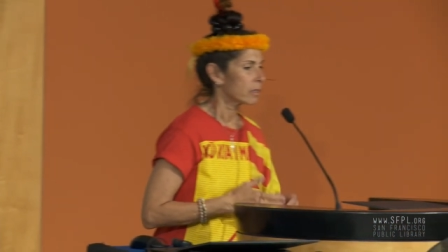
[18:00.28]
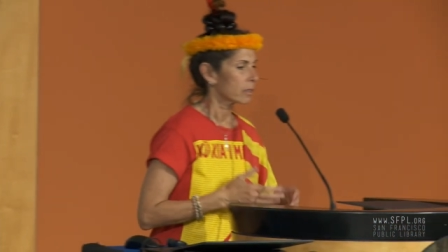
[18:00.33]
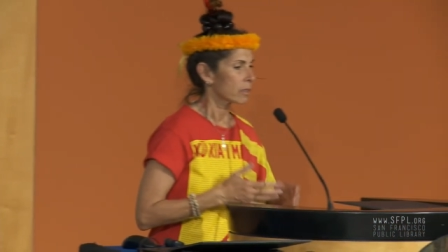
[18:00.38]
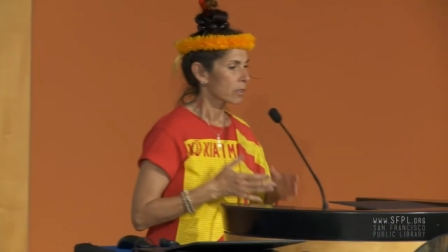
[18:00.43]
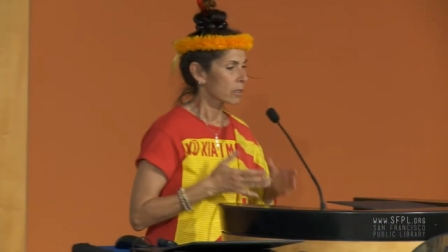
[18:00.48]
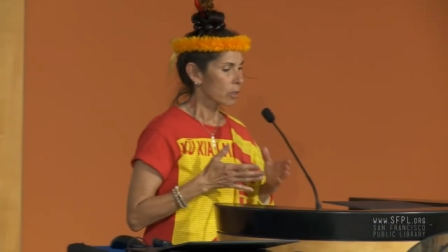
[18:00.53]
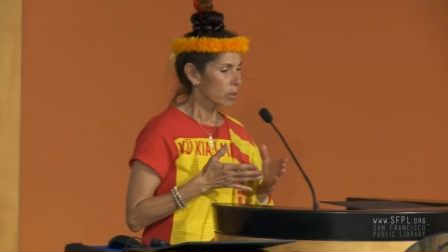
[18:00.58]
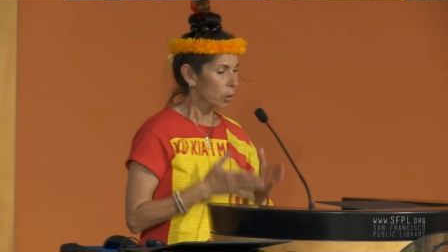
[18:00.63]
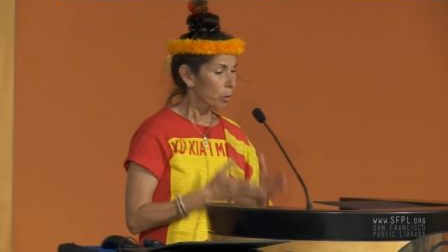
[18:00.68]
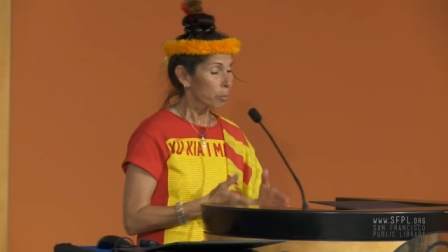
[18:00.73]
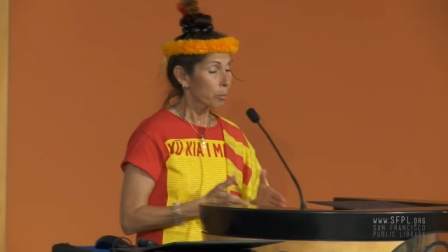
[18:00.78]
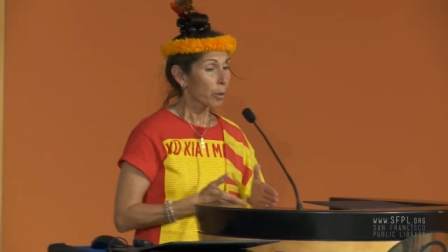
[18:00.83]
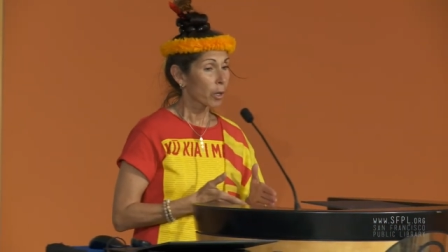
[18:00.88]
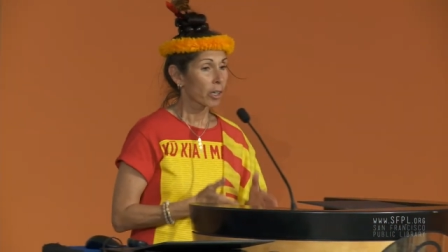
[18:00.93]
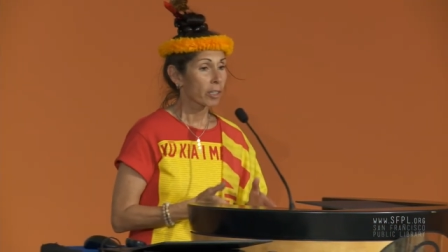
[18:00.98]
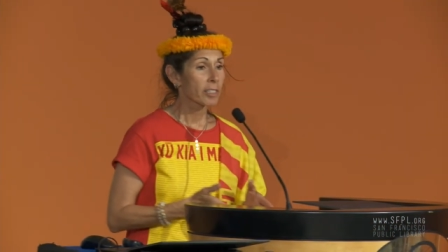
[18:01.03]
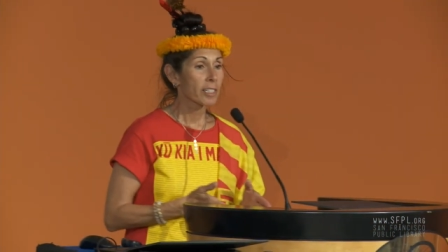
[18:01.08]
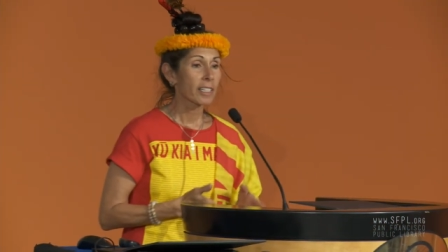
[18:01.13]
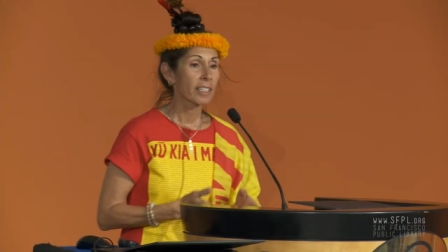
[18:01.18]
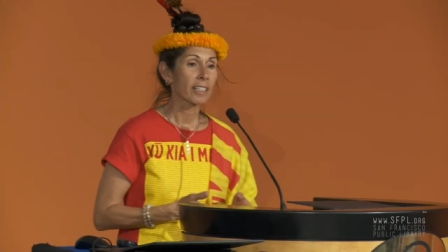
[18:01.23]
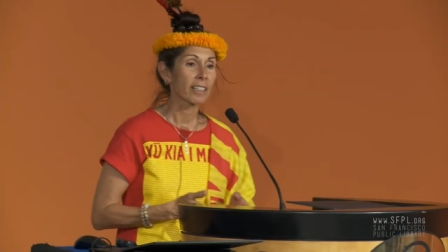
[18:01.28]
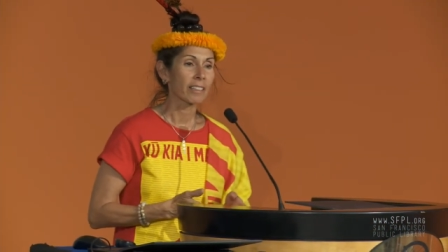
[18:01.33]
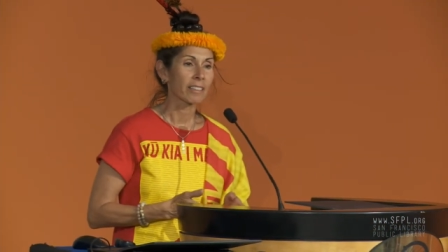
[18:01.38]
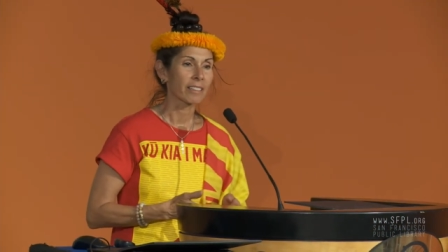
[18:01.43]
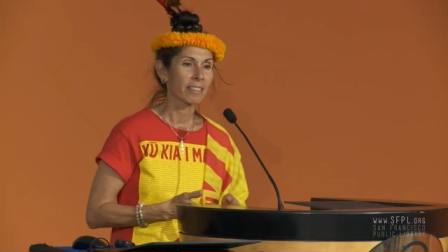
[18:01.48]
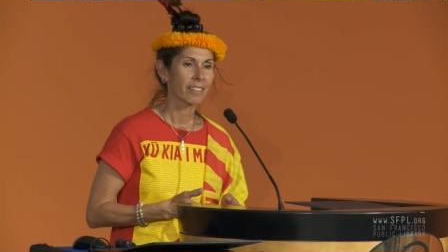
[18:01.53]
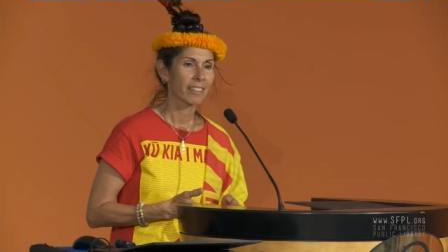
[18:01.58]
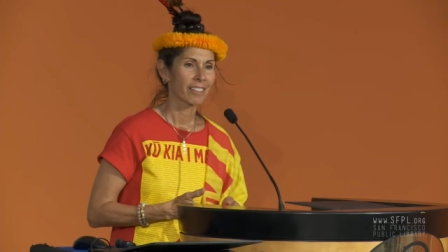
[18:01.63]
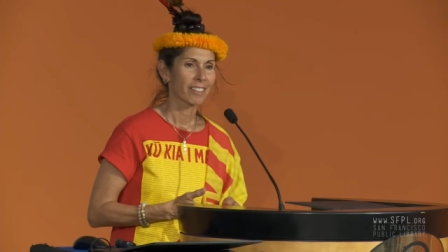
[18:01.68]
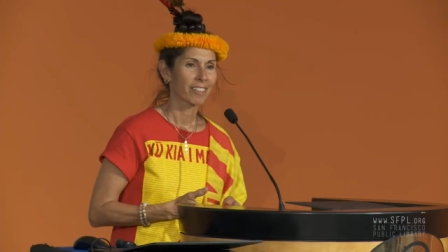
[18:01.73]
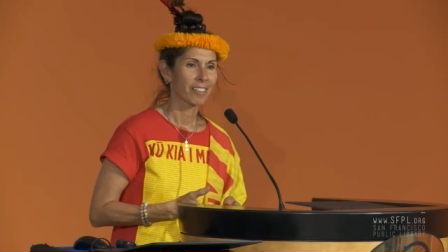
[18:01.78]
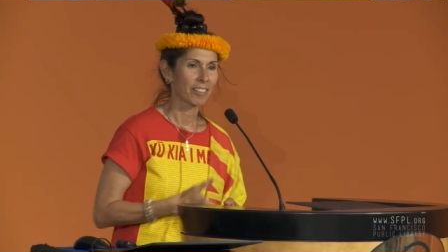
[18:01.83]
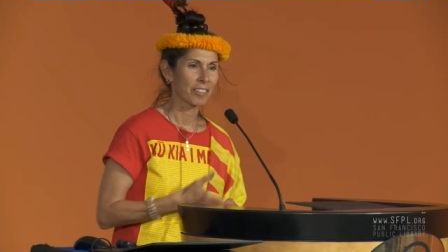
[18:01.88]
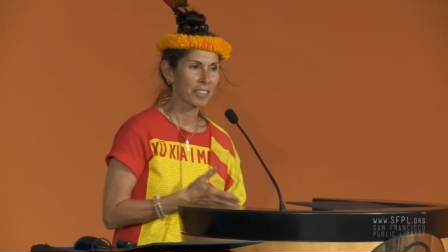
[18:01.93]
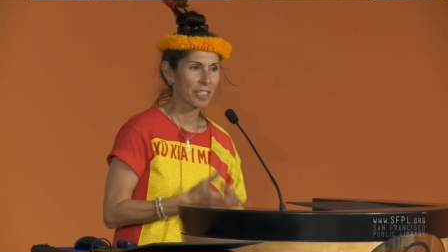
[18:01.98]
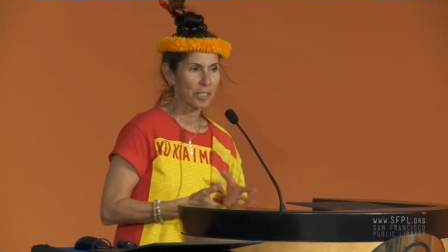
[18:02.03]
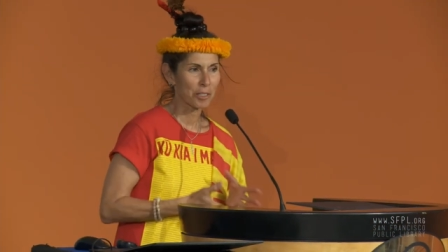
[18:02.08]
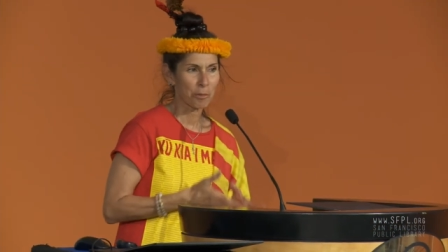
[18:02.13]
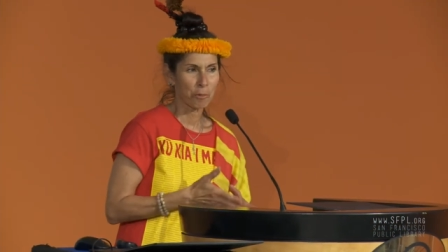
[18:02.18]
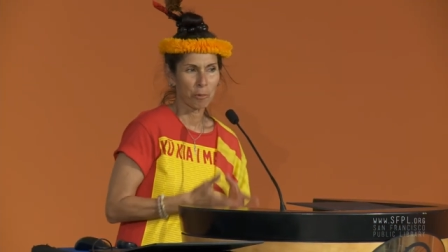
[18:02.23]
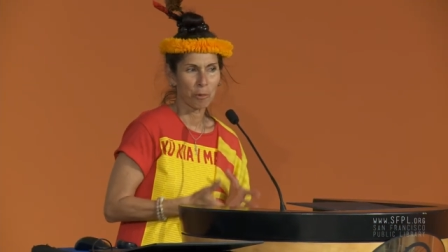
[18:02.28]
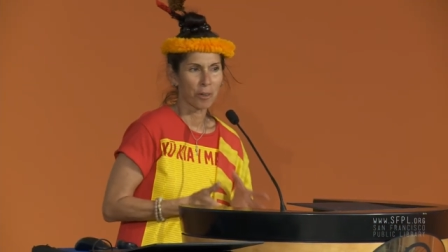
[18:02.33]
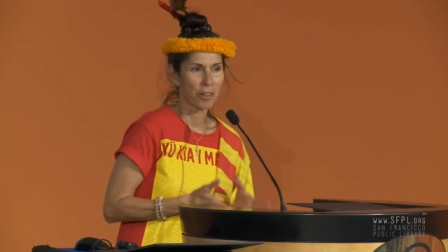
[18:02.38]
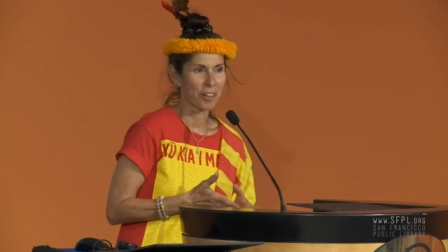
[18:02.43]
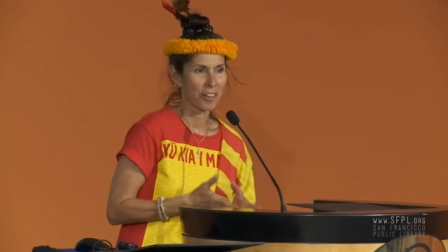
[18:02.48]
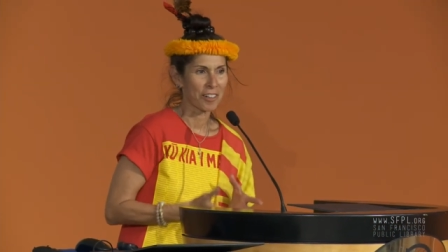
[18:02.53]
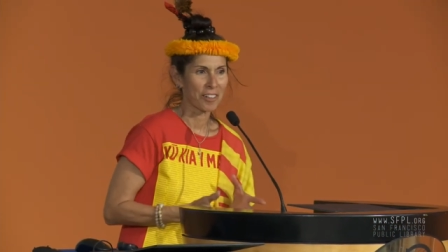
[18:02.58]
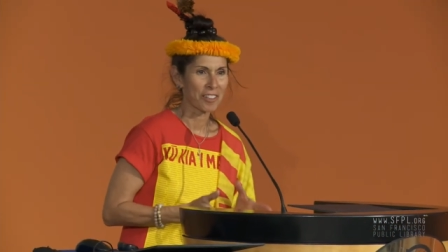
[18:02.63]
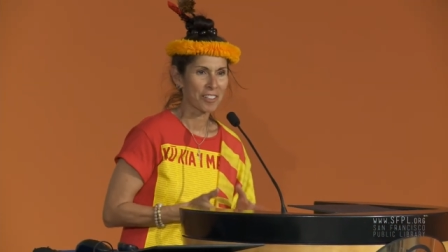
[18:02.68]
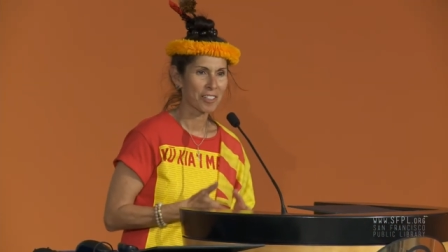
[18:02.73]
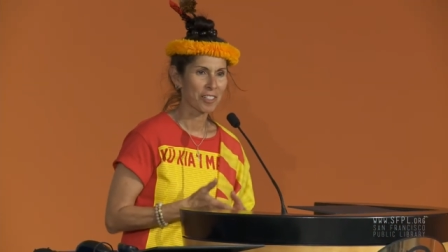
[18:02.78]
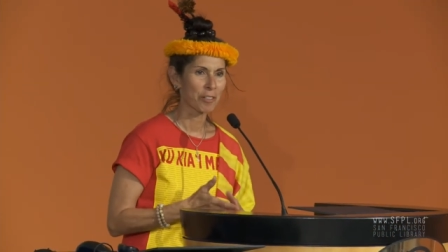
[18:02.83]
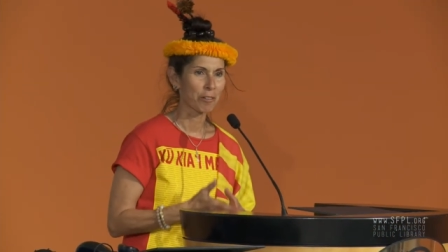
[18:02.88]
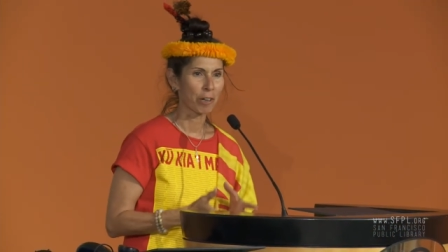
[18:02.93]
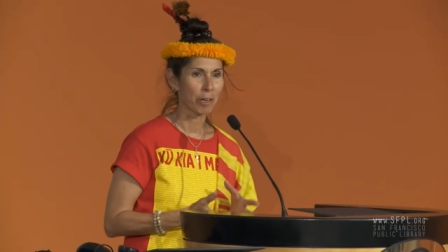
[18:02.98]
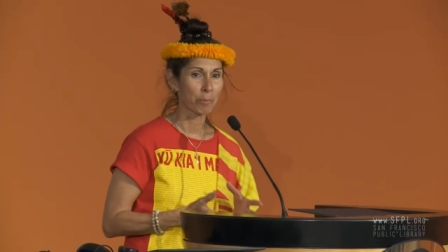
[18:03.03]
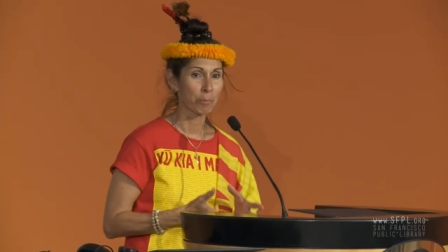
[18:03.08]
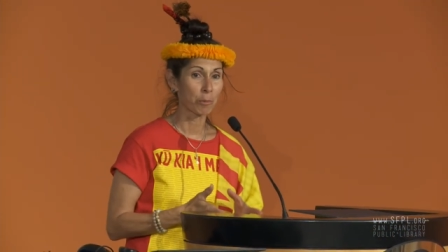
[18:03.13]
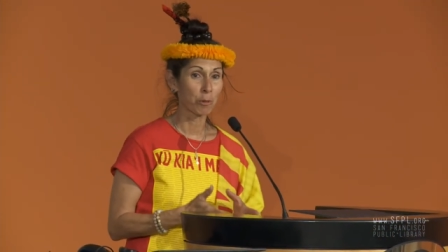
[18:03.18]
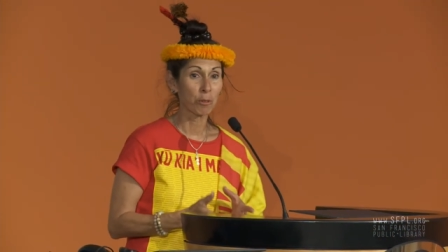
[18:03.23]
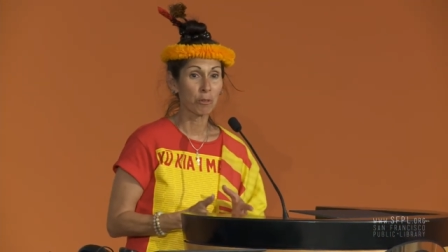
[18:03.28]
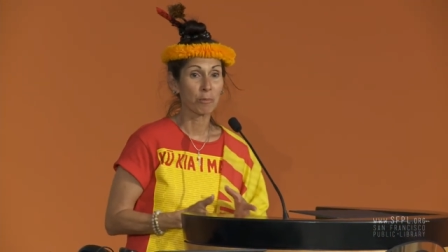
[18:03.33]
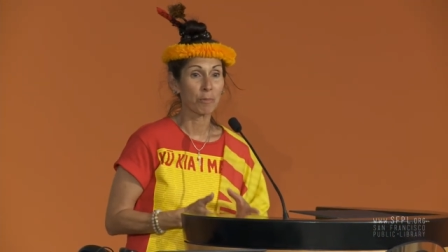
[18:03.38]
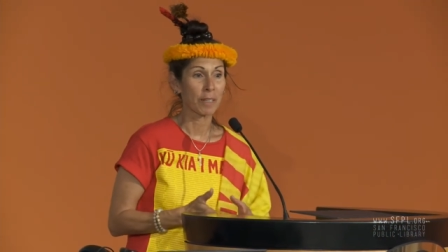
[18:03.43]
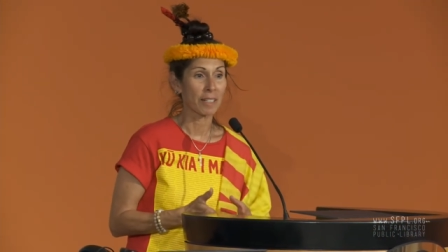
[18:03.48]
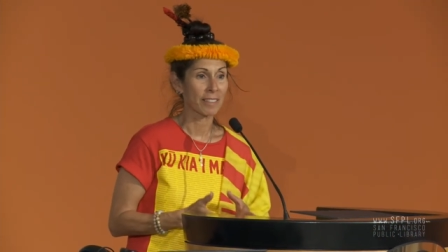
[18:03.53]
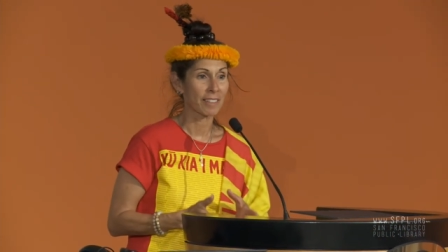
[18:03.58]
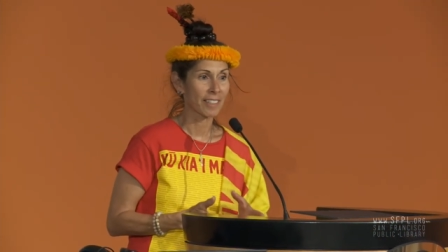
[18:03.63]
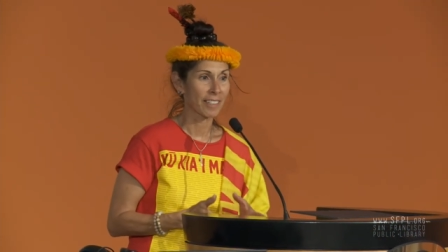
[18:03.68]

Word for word: So pertinent are these words to our movement